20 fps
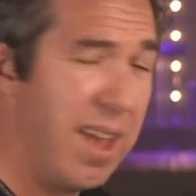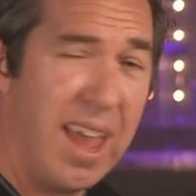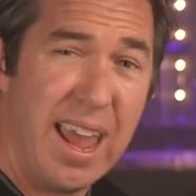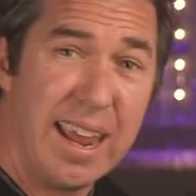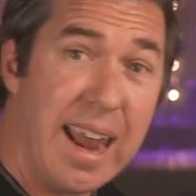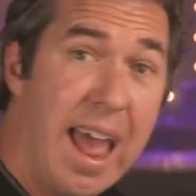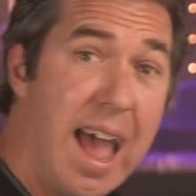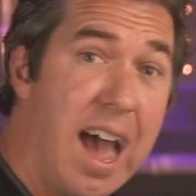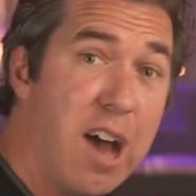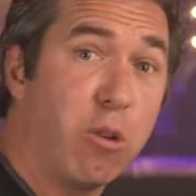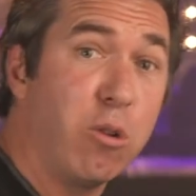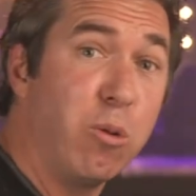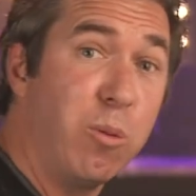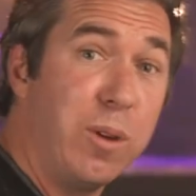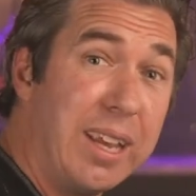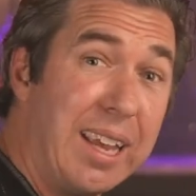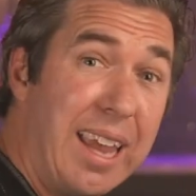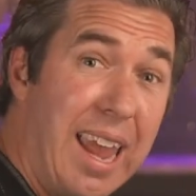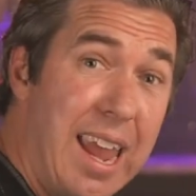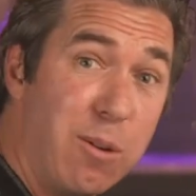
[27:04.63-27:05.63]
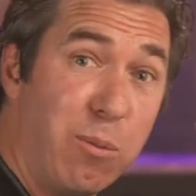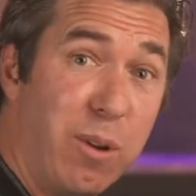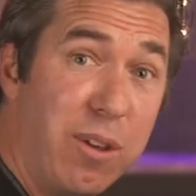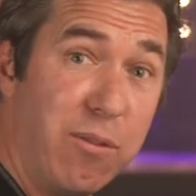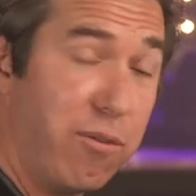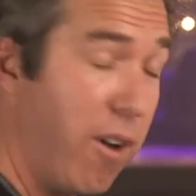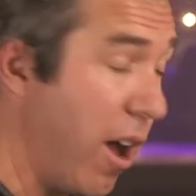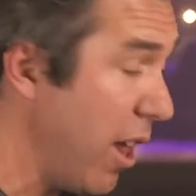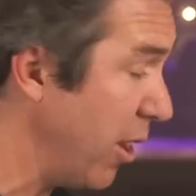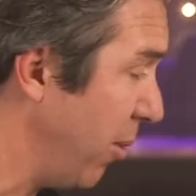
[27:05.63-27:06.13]
And how can we
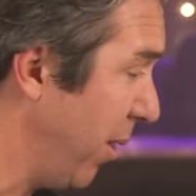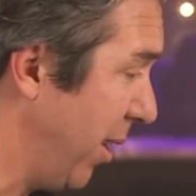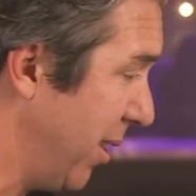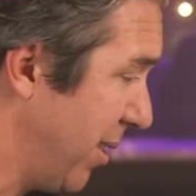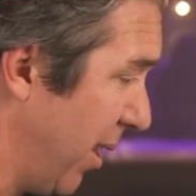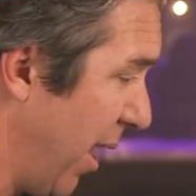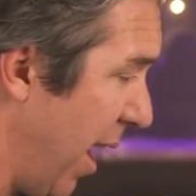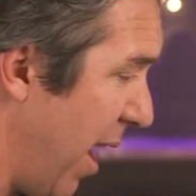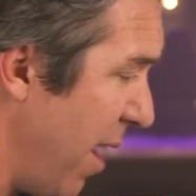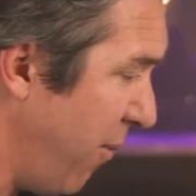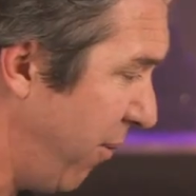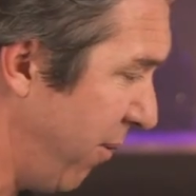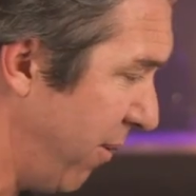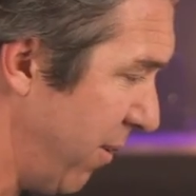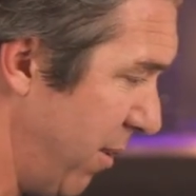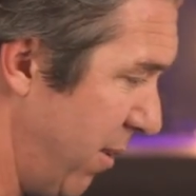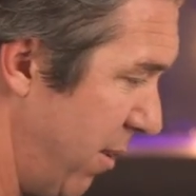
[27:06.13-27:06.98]
follow his life?